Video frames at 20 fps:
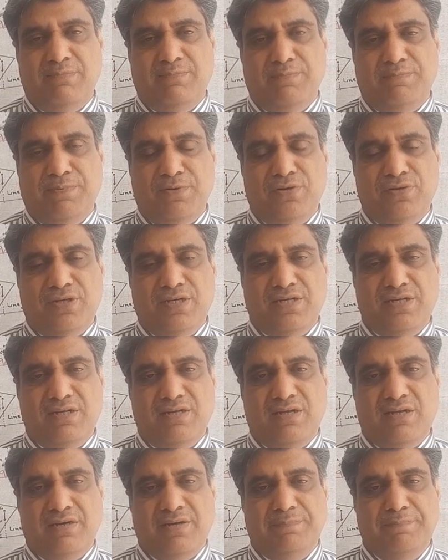
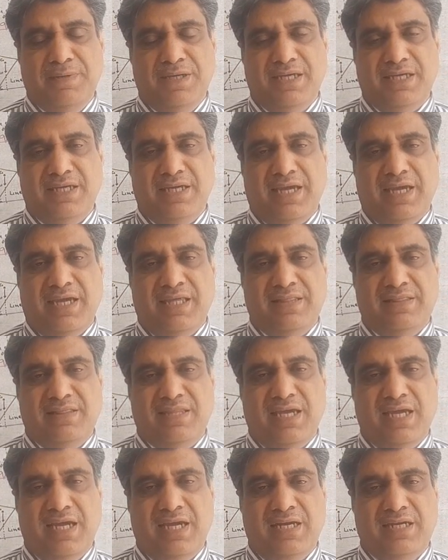important topic, and
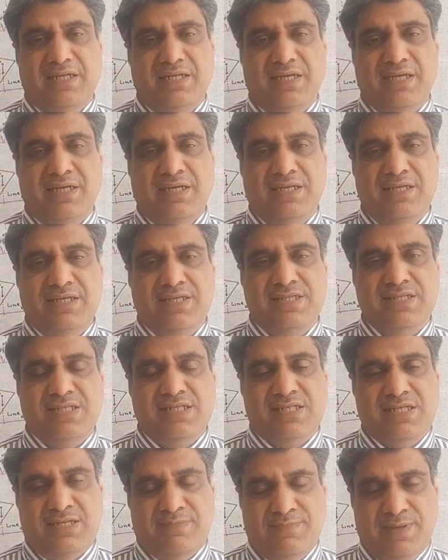that is
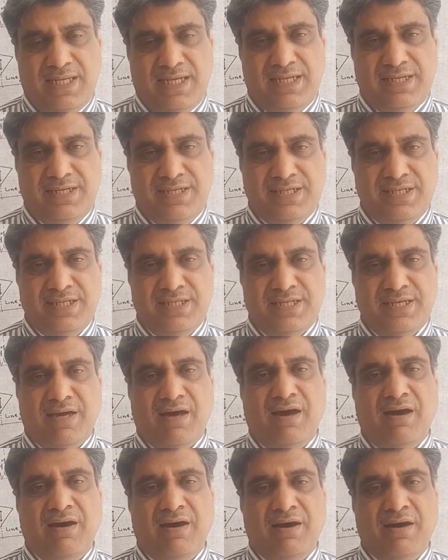
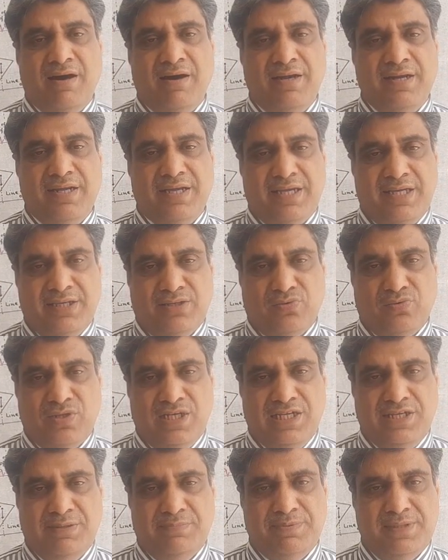stability or
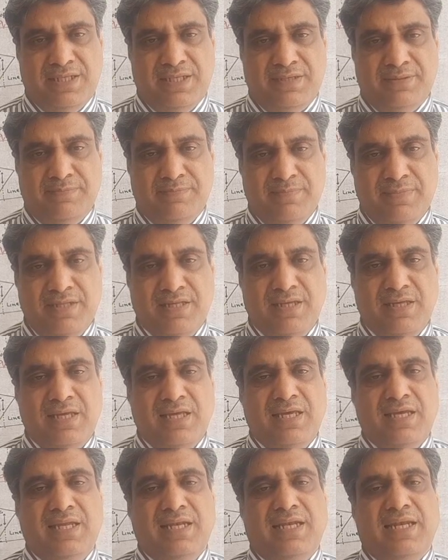equilibrium.
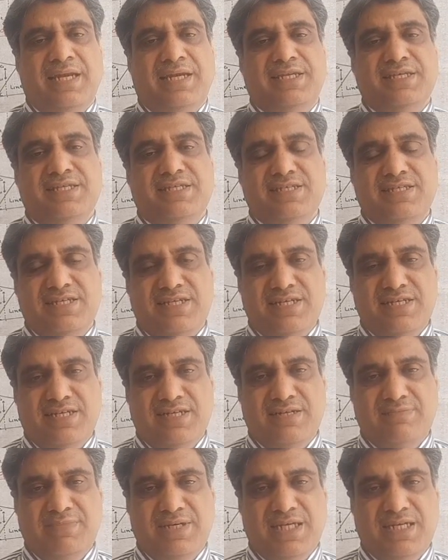Ladies and
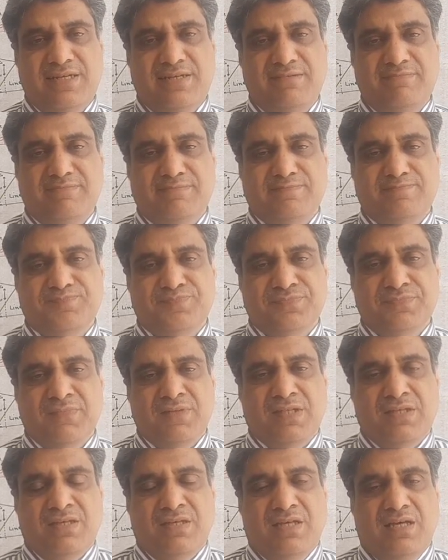gentlemen,
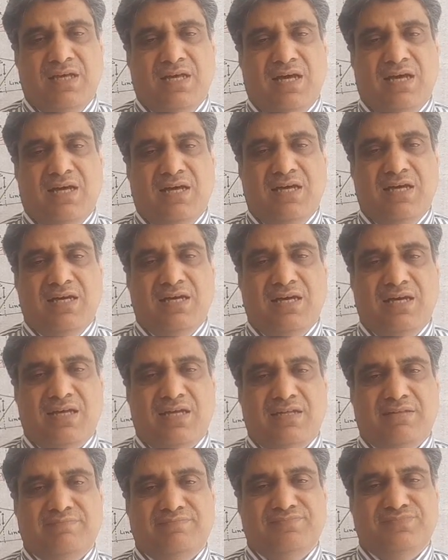uh,
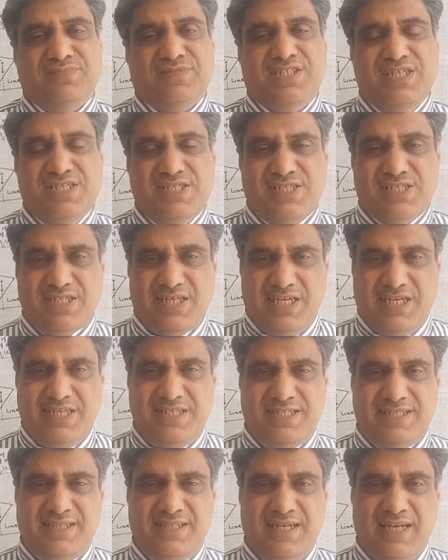this
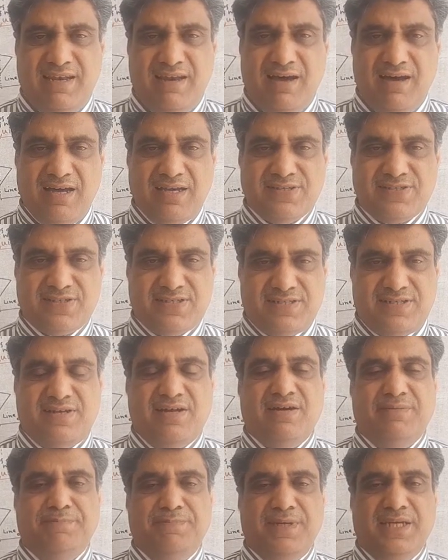is the last
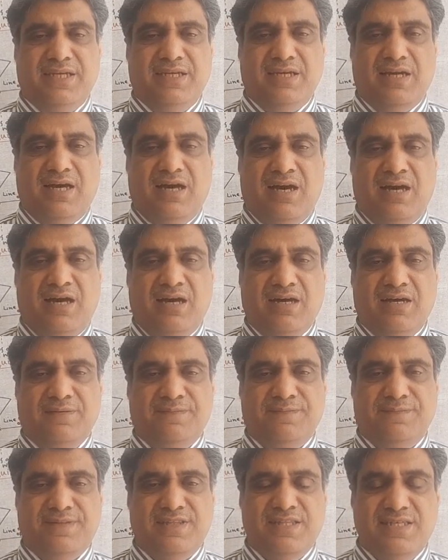topic
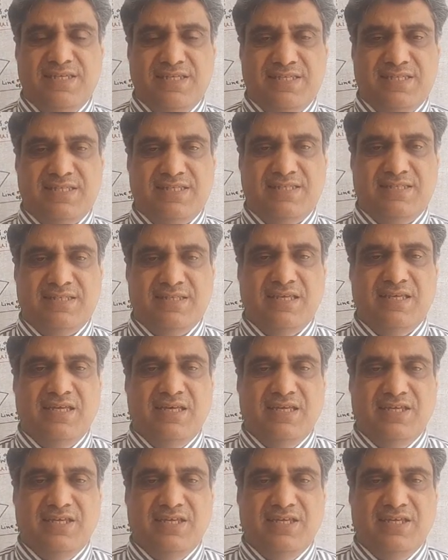of this